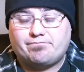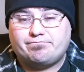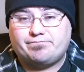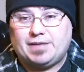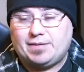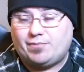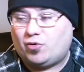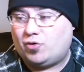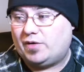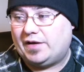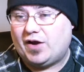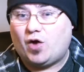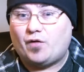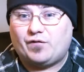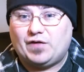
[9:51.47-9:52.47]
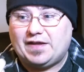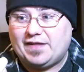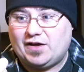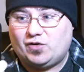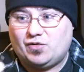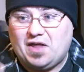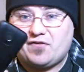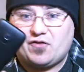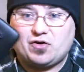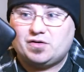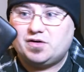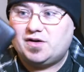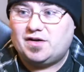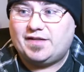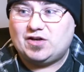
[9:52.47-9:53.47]
people, and hopefully they'll
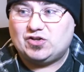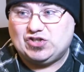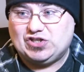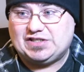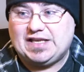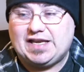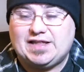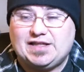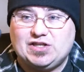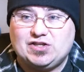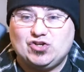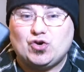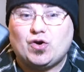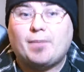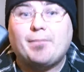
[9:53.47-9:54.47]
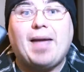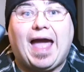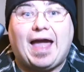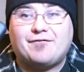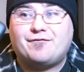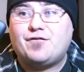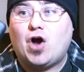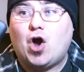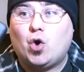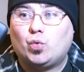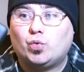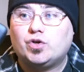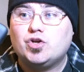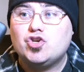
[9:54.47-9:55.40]
just say, you're a bad phone.